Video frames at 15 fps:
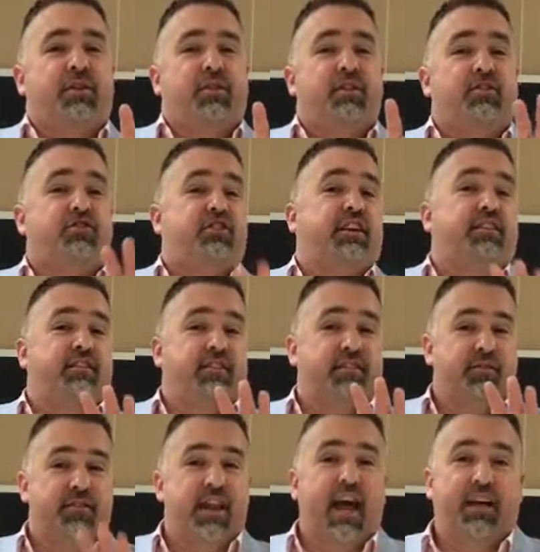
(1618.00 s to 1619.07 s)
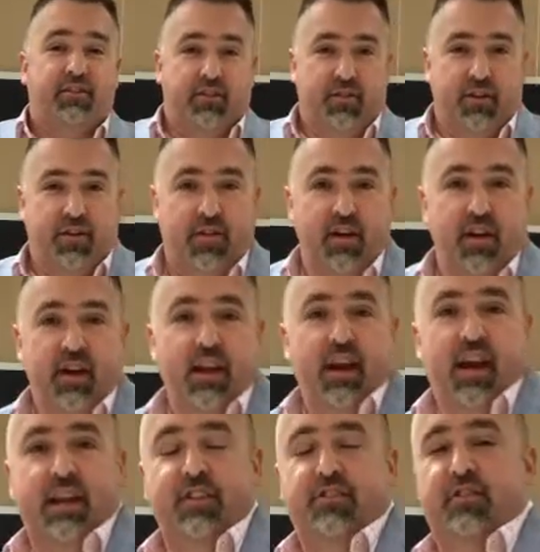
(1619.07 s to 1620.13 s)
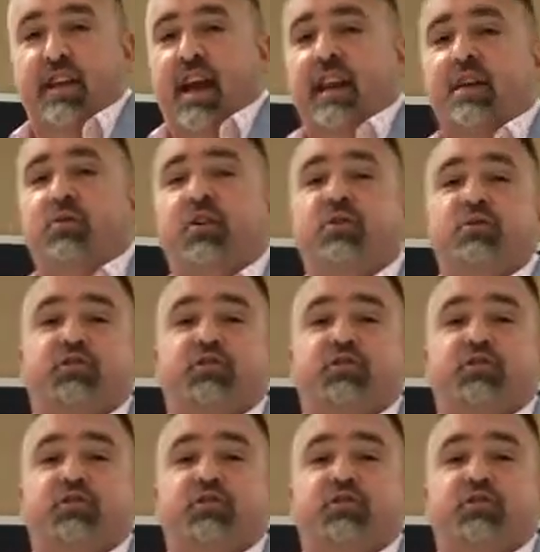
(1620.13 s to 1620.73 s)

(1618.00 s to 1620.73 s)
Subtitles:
the Jesus of Nazareth. And he's, anyone who